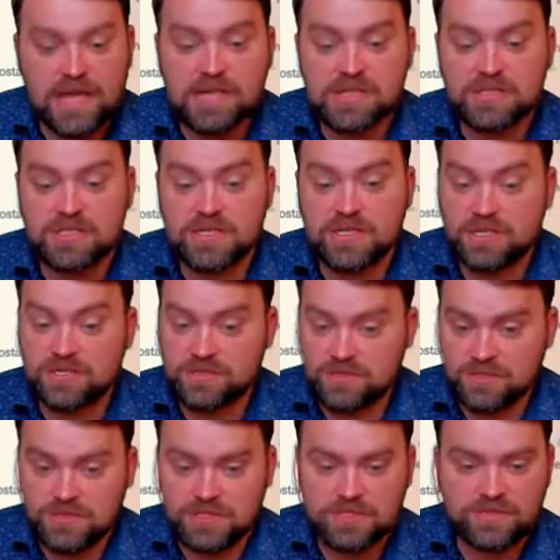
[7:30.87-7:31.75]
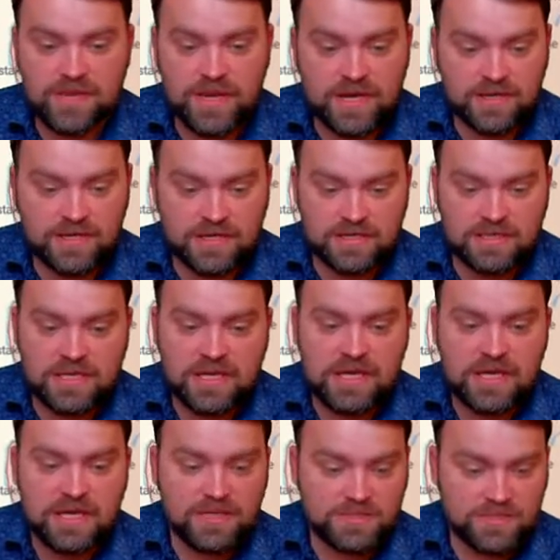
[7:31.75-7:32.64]
and I do expect that
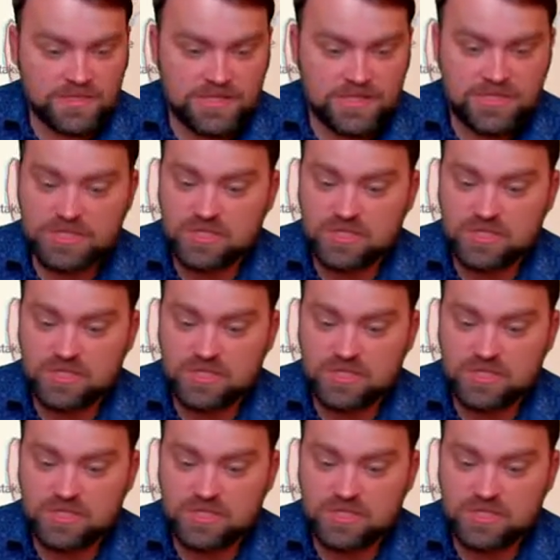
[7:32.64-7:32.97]
this